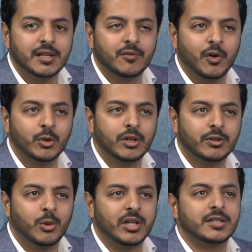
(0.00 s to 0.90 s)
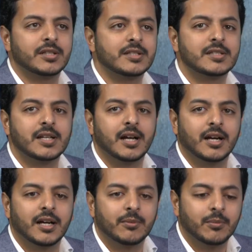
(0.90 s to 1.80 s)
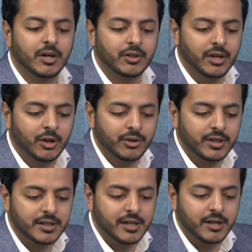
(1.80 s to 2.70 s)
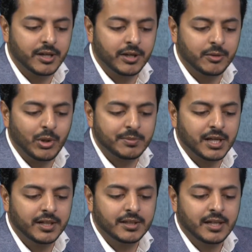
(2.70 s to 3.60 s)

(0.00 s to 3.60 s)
and vote on questions on the website.